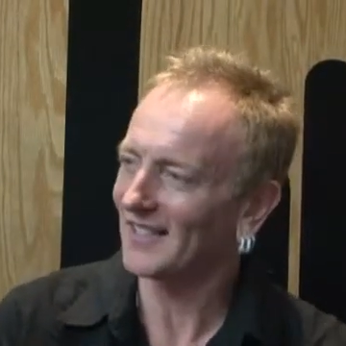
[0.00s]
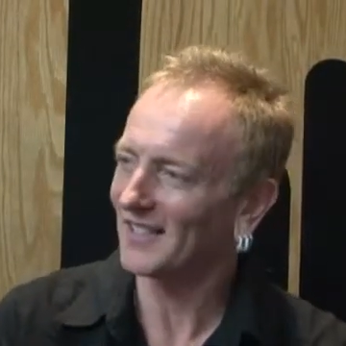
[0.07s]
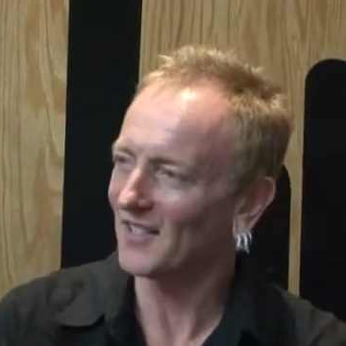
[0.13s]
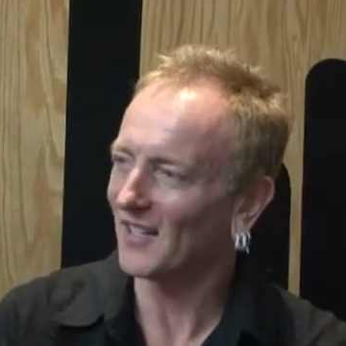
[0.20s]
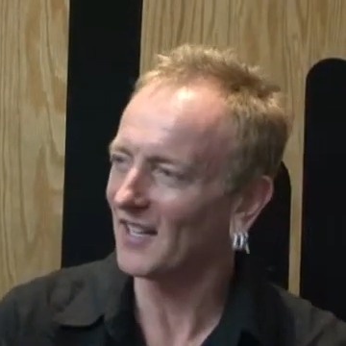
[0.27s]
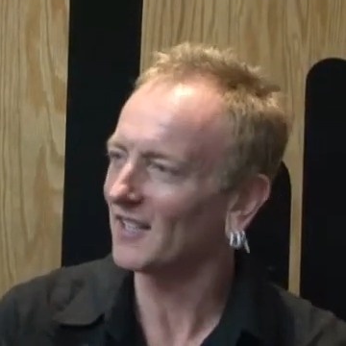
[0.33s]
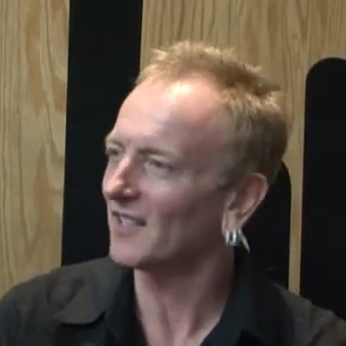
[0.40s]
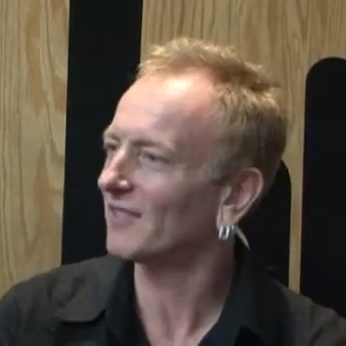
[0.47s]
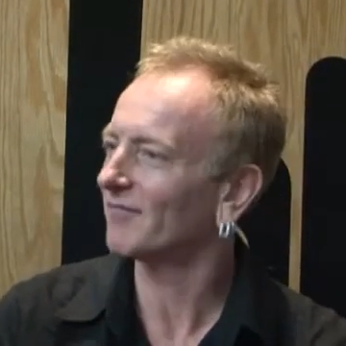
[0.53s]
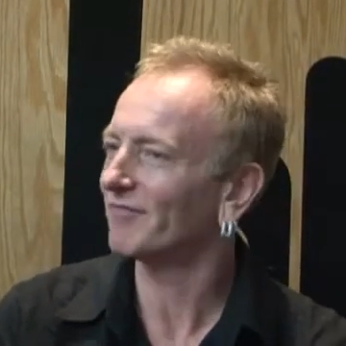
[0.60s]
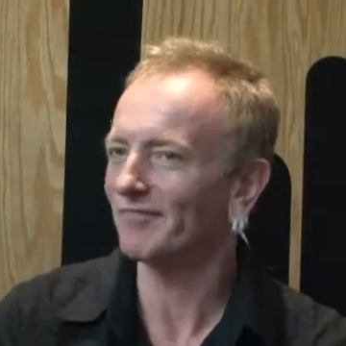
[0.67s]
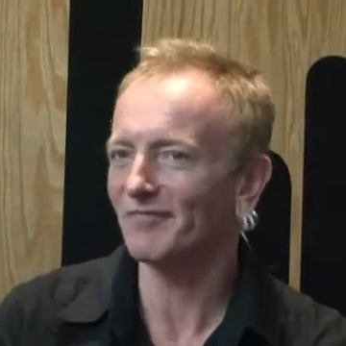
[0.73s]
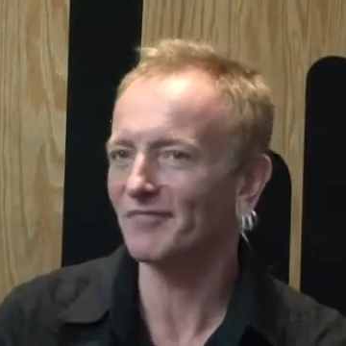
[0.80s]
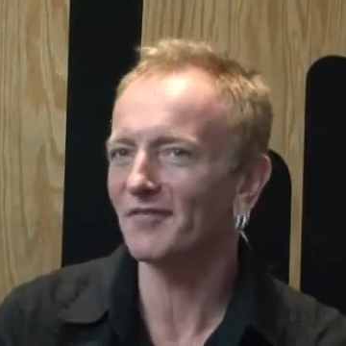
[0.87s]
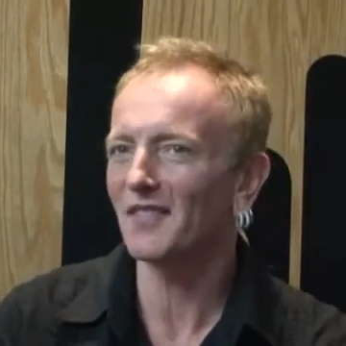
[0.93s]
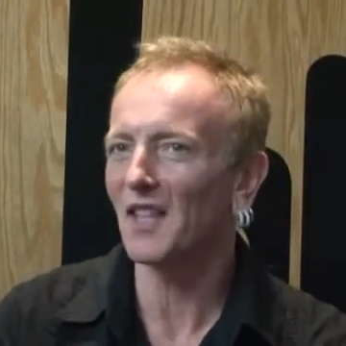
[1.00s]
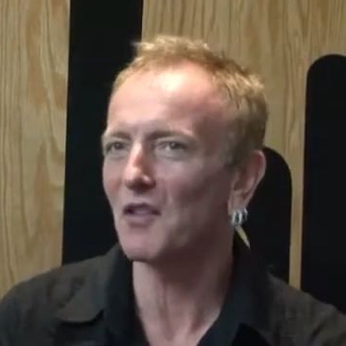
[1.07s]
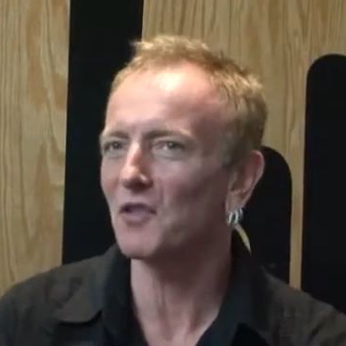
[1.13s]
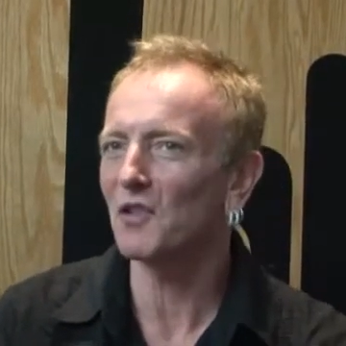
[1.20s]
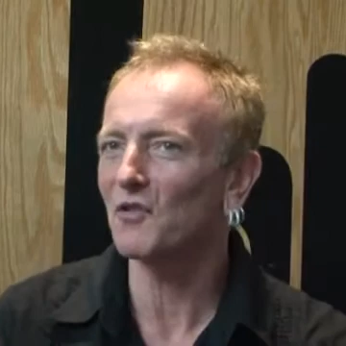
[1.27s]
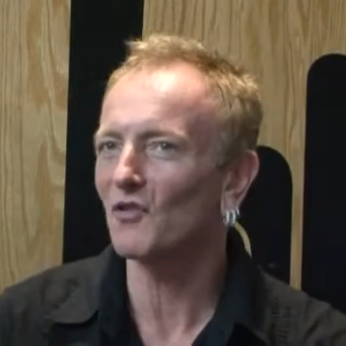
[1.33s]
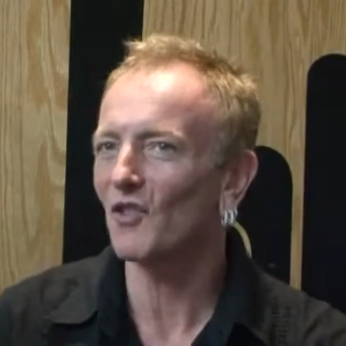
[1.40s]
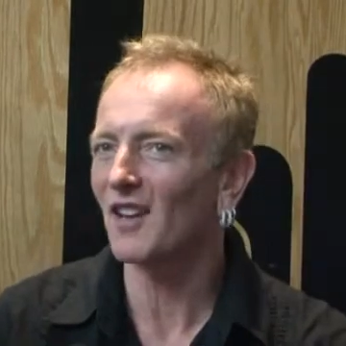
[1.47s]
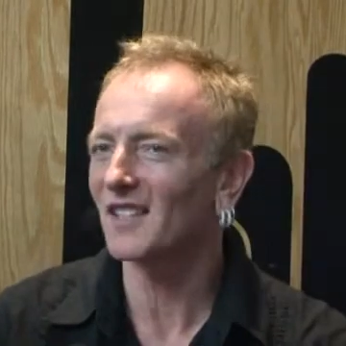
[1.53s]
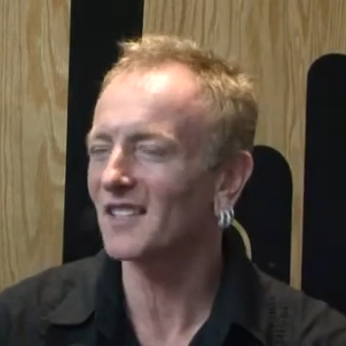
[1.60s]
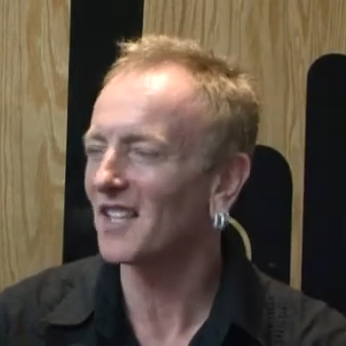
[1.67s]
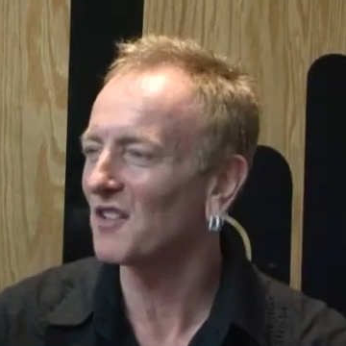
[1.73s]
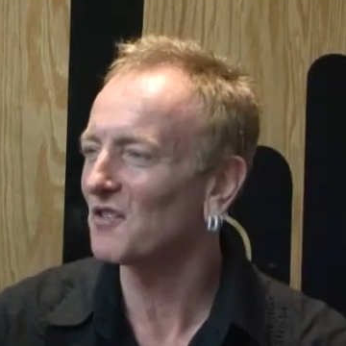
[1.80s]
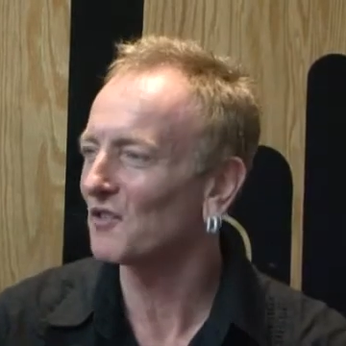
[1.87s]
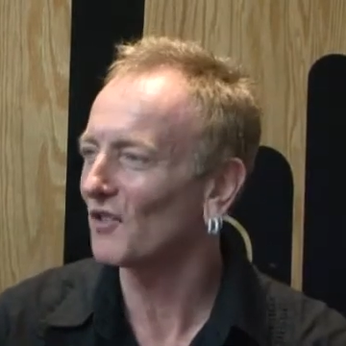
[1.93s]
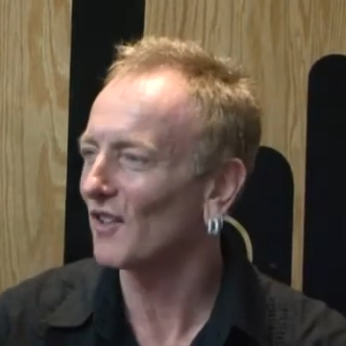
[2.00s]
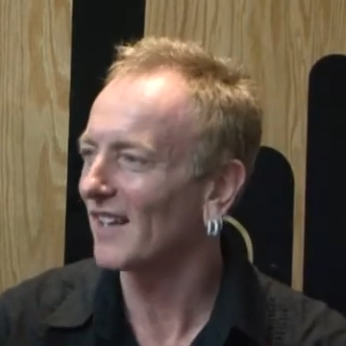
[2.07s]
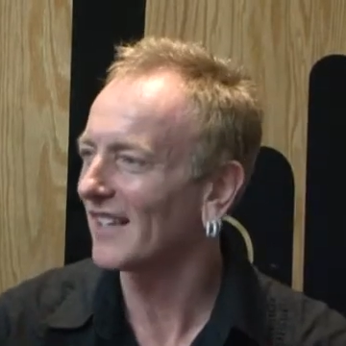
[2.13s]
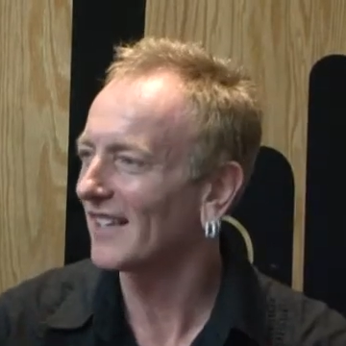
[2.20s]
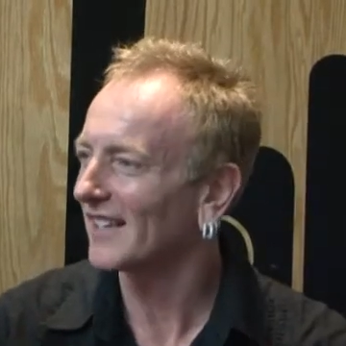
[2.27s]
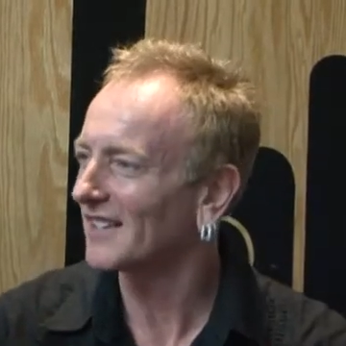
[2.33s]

It's like, don't do drugs, don't drink,